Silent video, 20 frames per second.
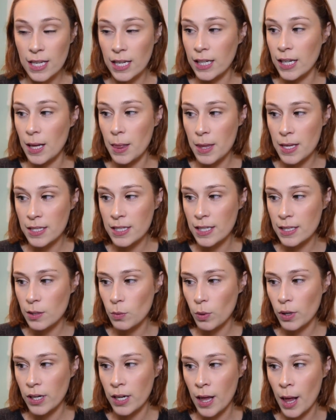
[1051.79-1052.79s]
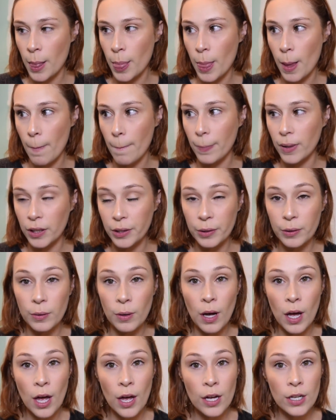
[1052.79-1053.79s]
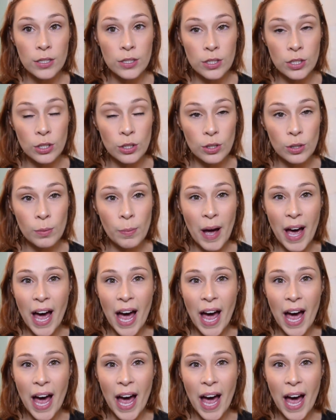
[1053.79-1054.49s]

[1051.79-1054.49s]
Again, this is the one in the blue tube.